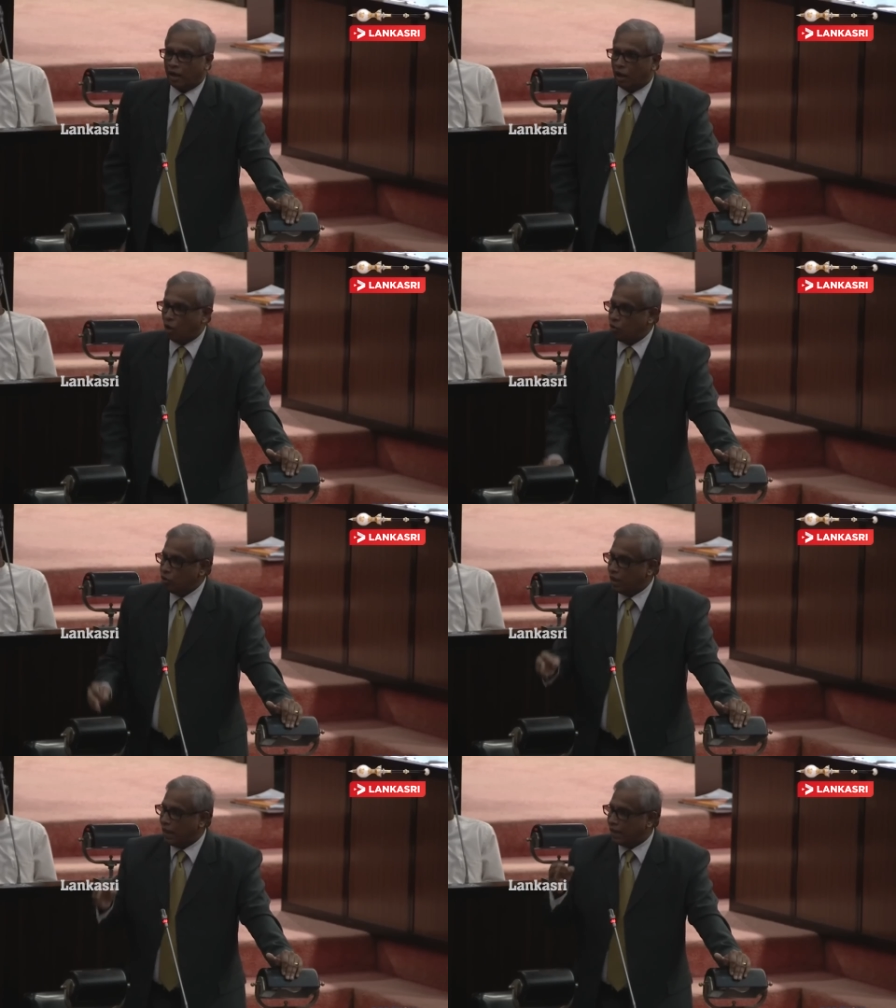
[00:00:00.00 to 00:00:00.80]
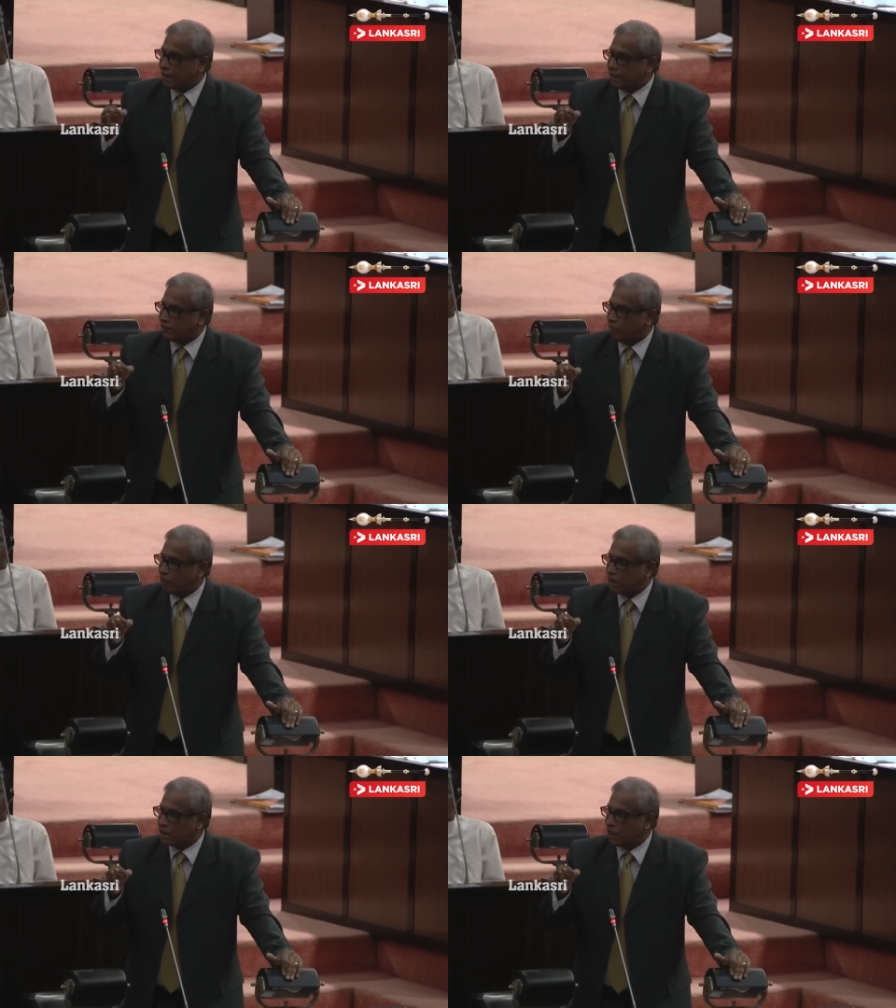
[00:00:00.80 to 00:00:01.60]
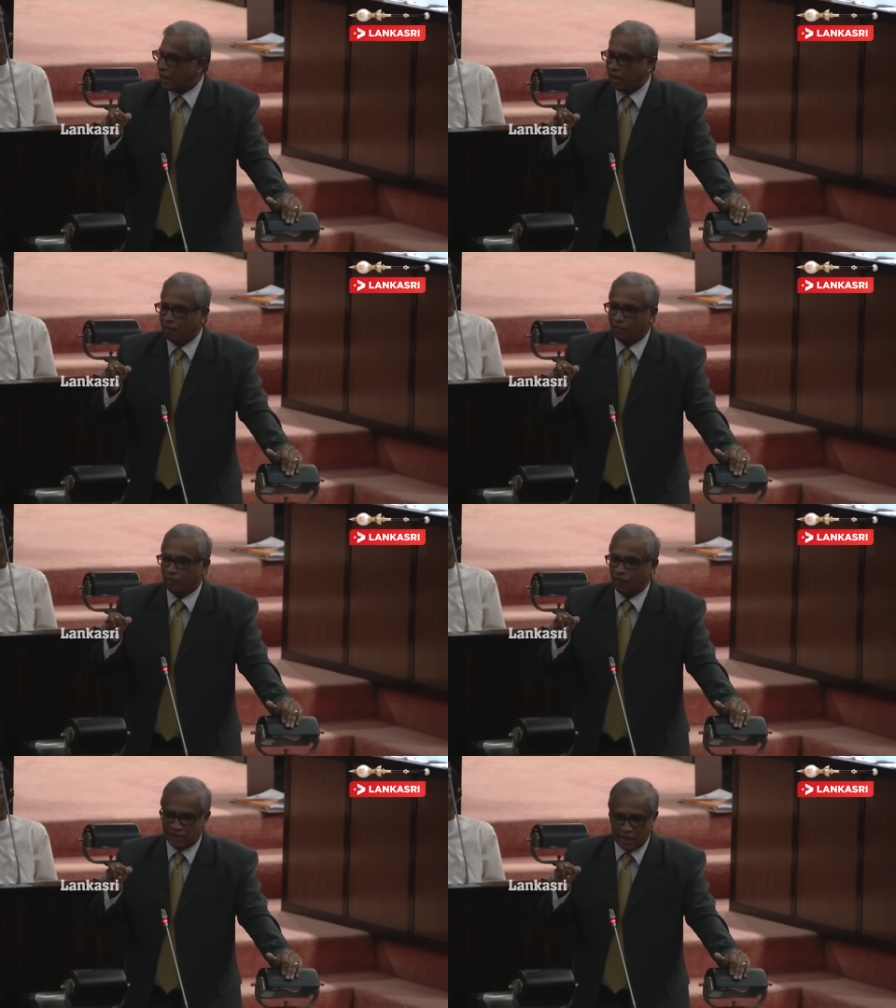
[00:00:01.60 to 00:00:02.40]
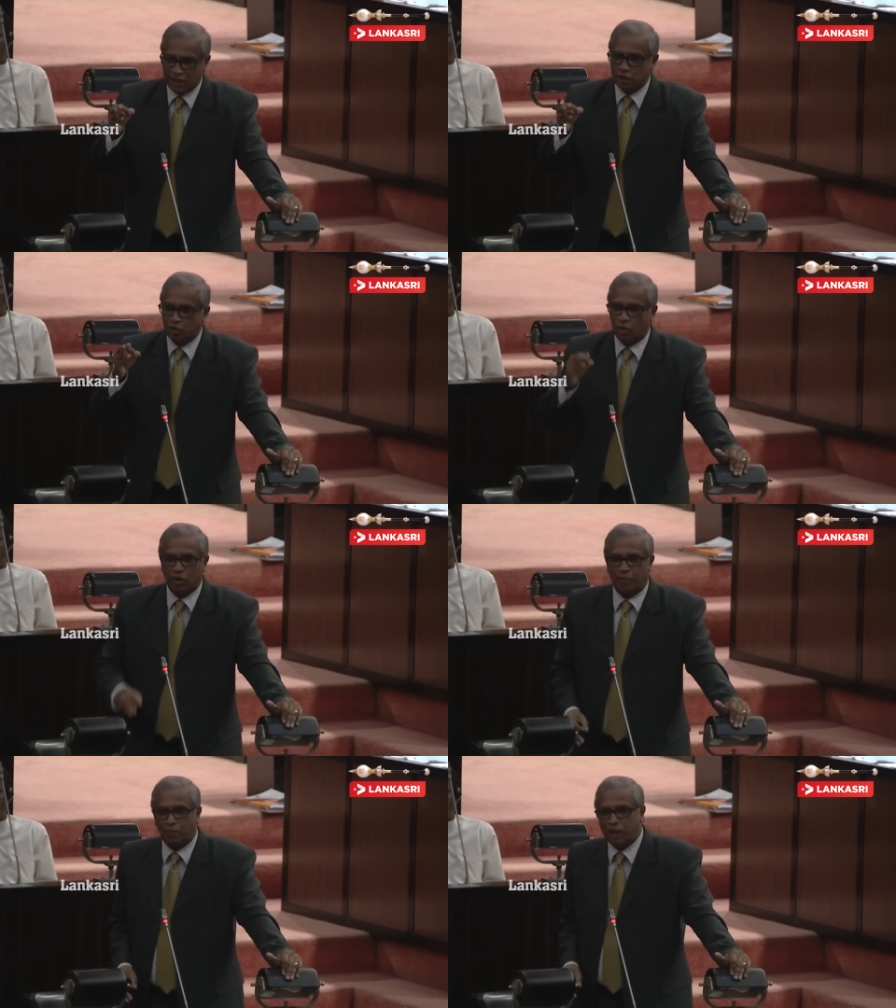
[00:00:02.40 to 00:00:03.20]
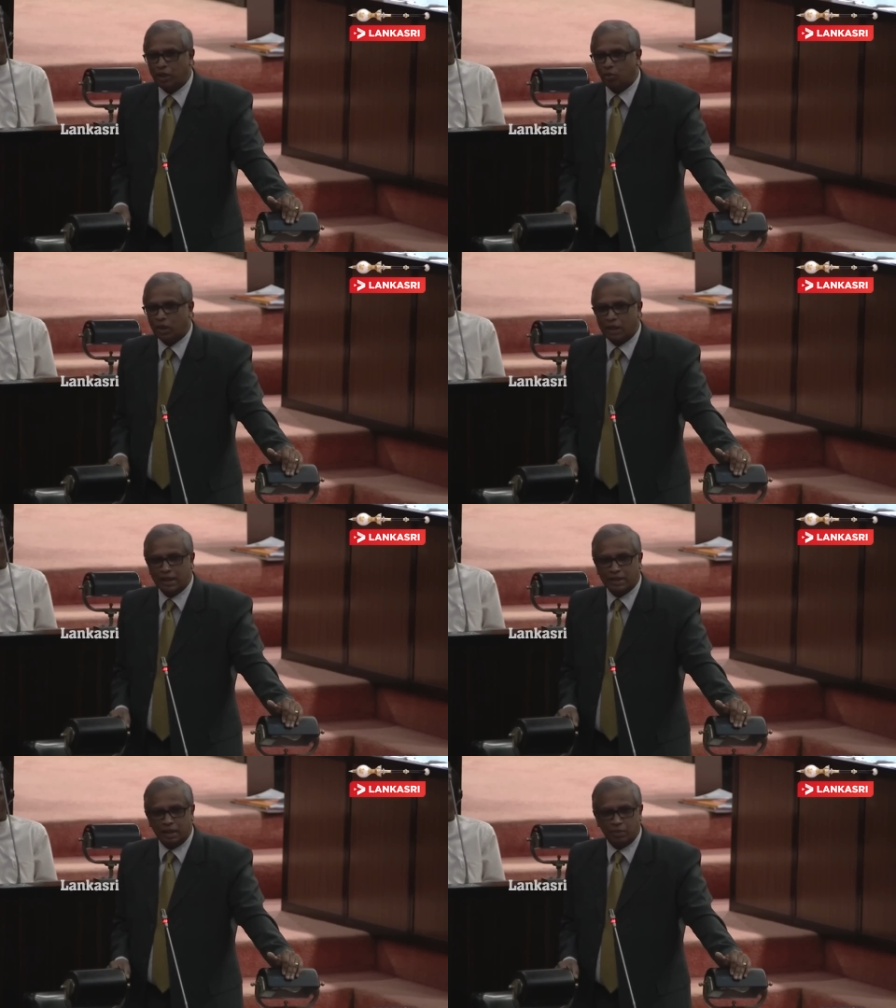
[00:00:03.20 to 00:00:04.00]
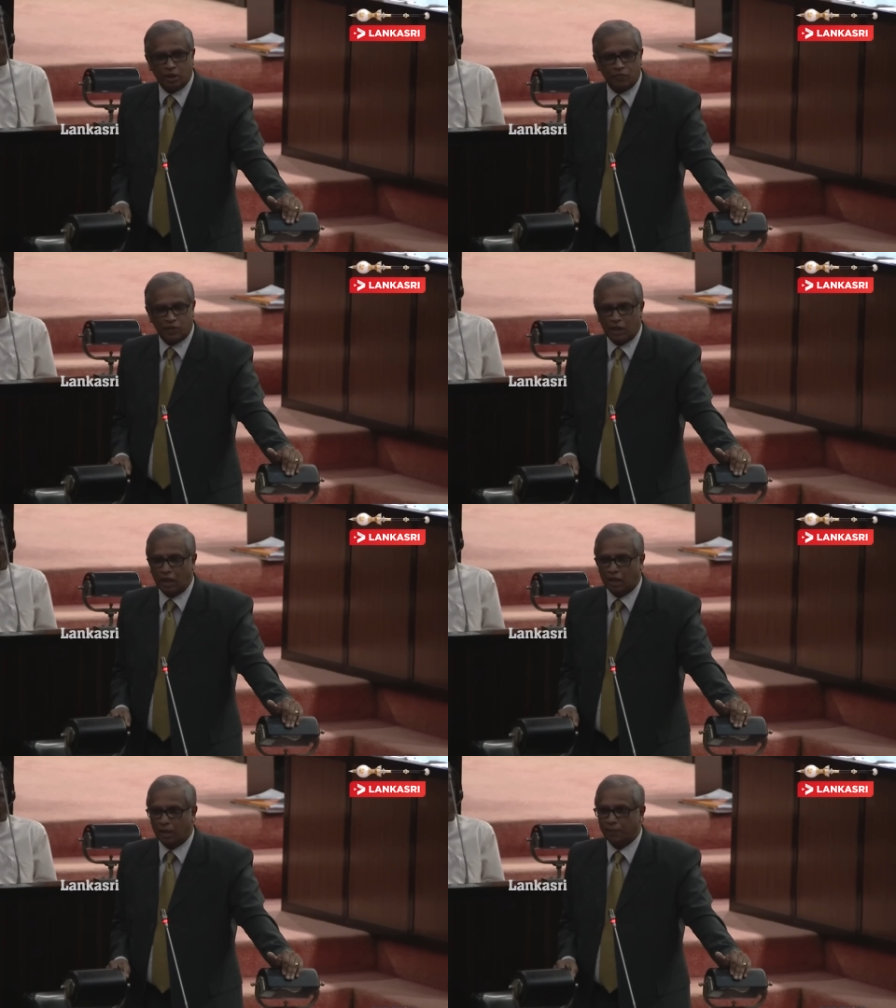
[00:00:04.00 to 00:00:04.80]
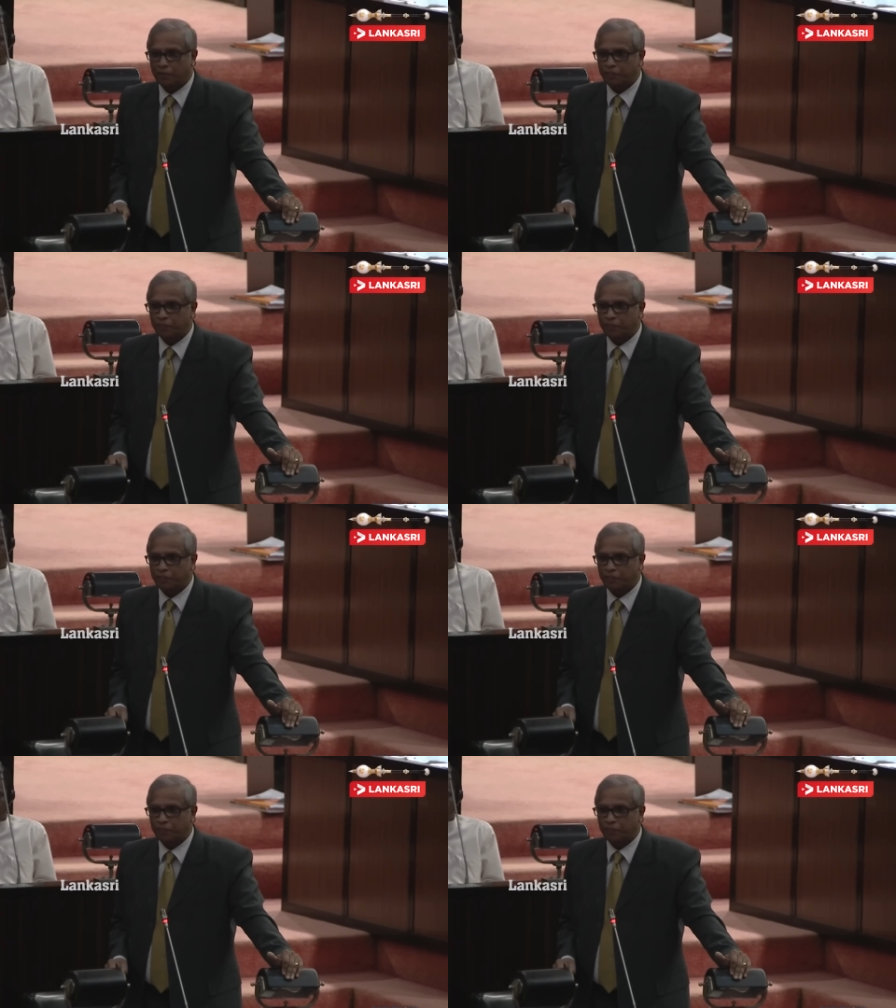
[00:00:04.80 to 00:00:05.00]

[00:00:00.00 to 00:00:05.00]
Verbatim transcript: Now the latest from yesterday, we are seeing this news about the Public Utilities Commission of Sri Lanka.